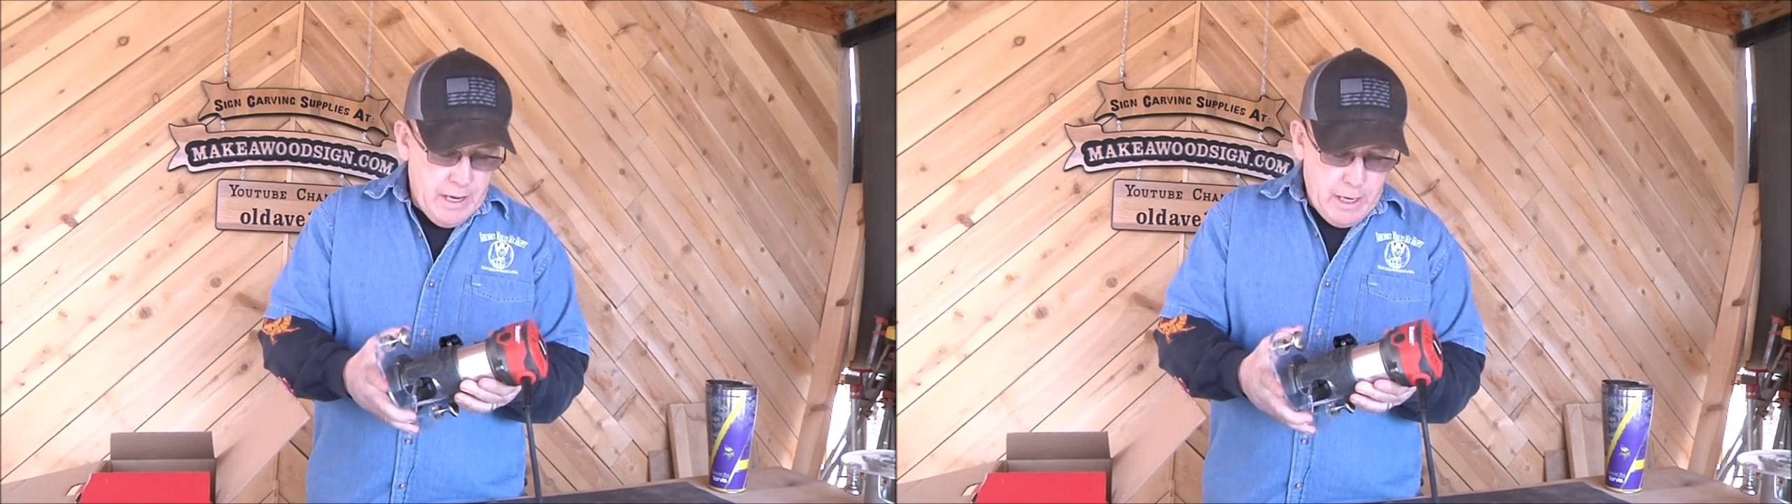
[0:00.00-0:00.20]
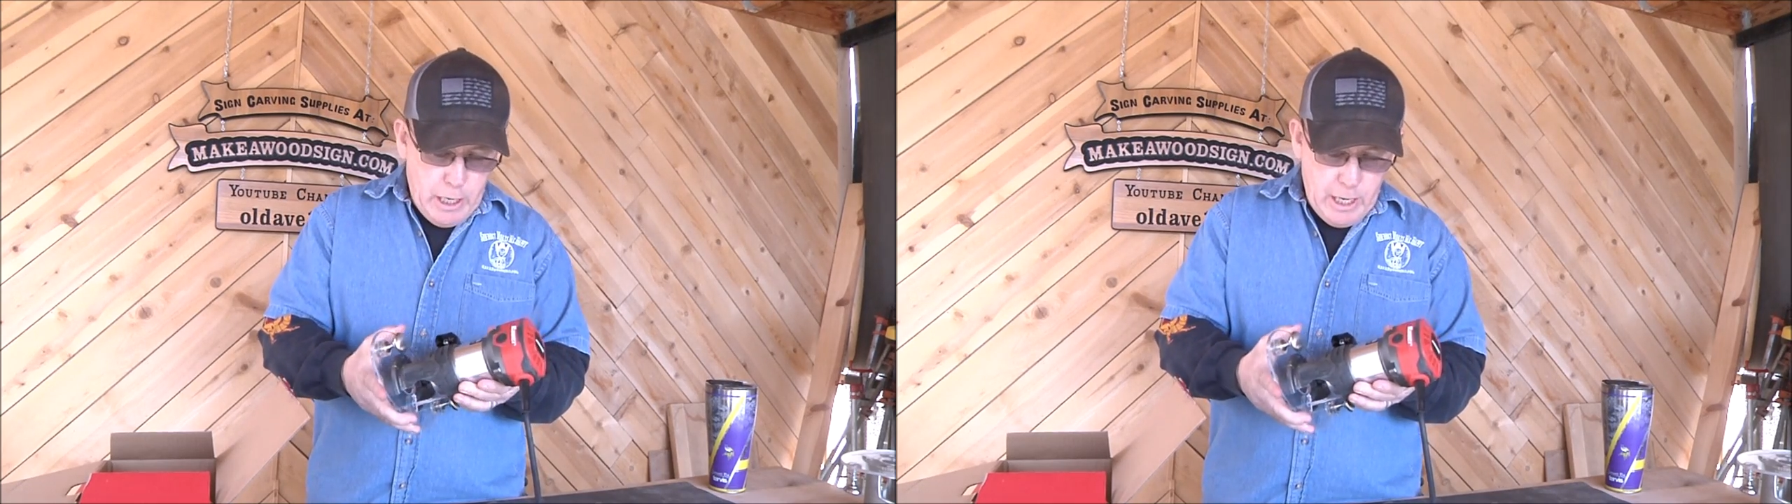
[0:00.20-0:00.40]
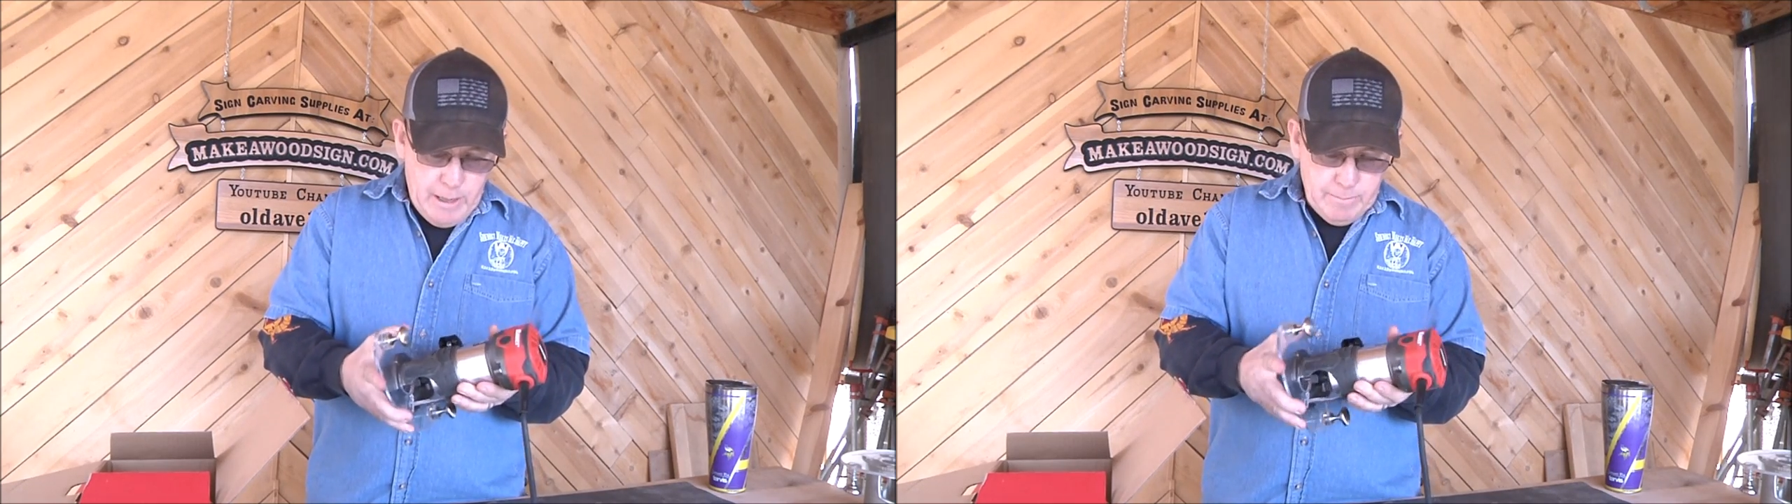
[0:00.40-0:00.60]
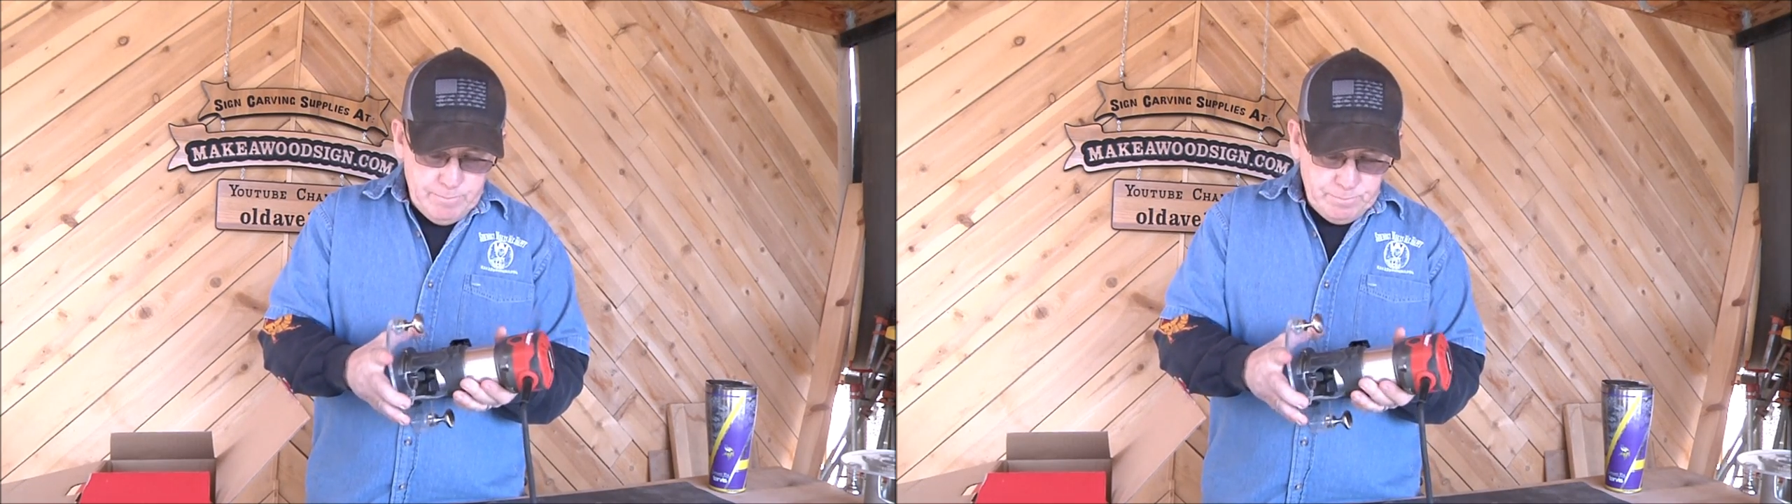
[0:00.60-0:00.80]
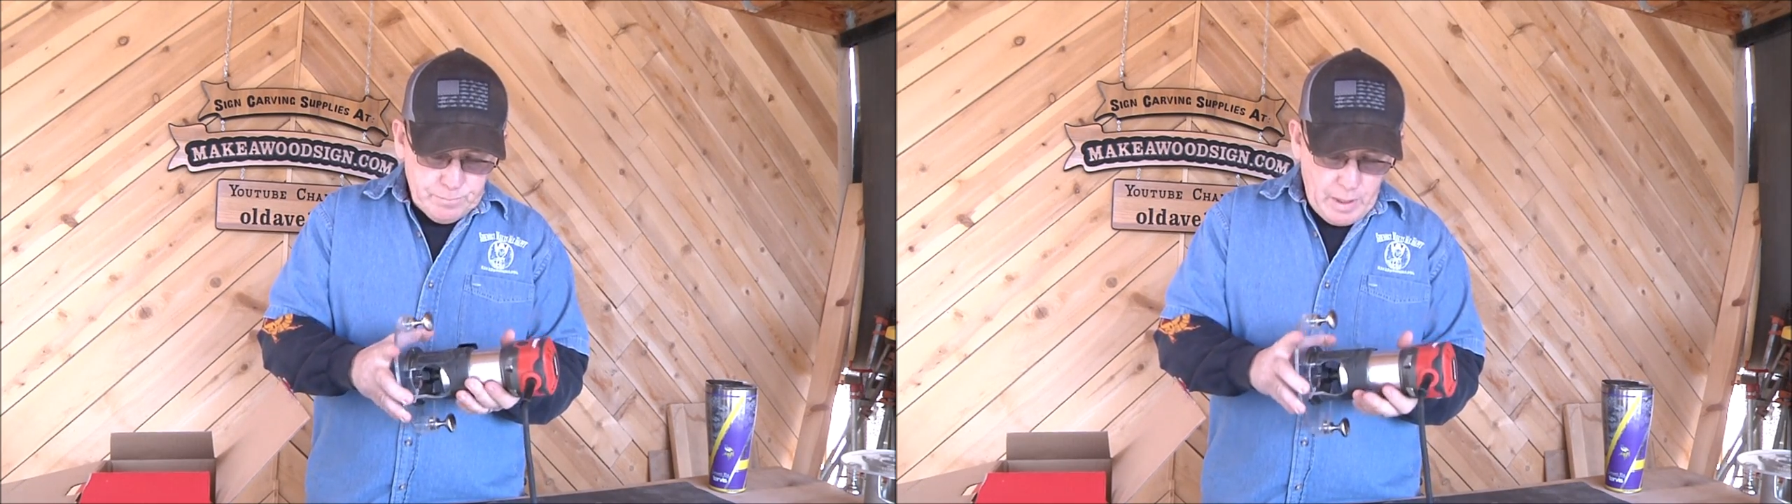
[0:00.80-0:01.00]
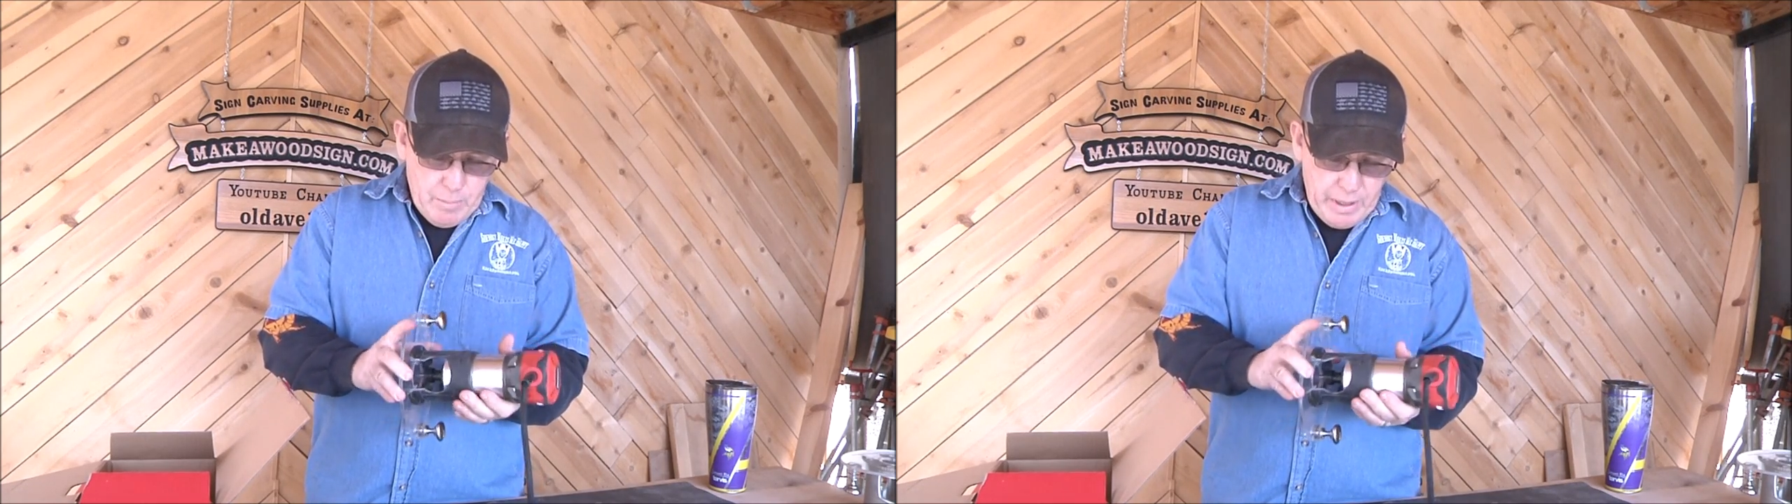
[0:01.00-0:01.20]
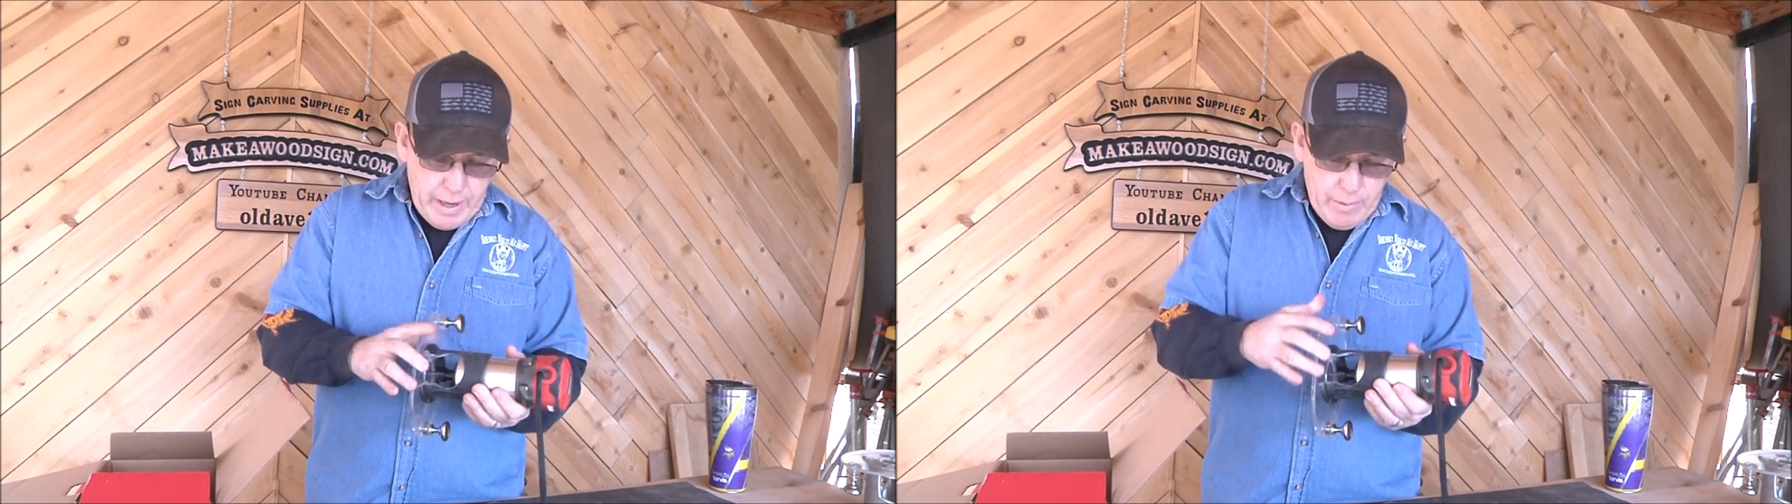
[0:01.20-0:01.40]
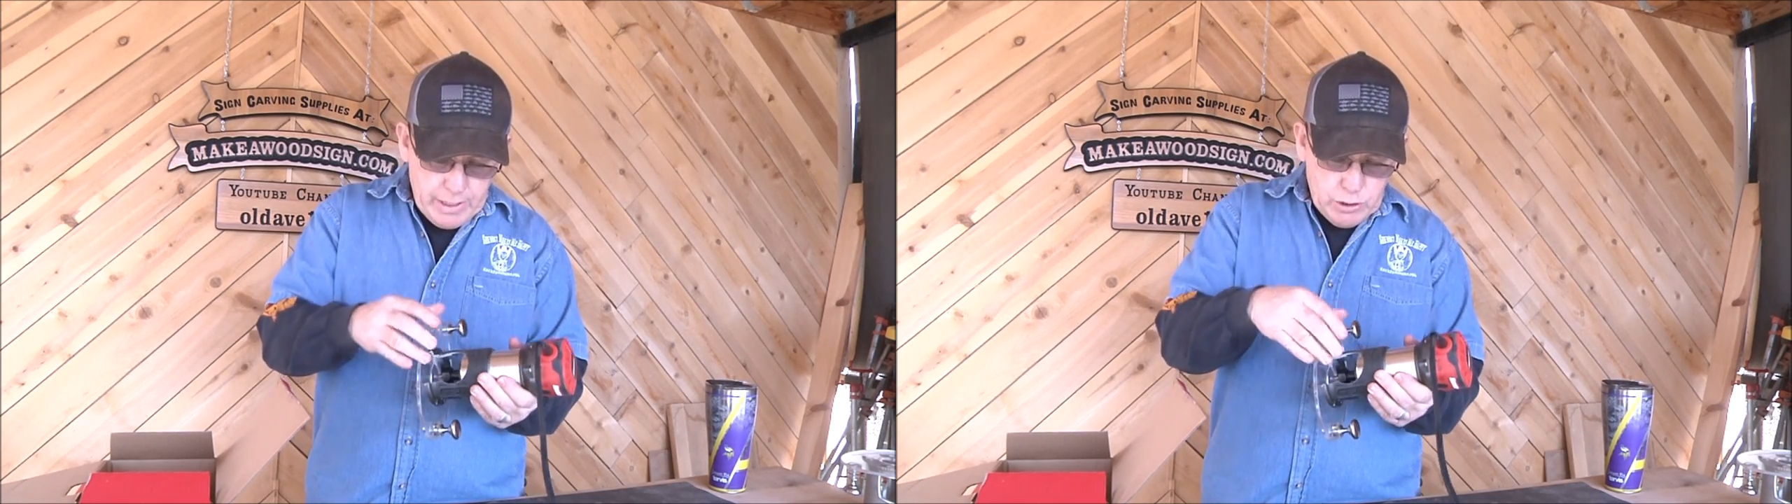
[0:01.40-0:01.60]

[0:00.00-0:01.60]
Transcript: Um, but anyway,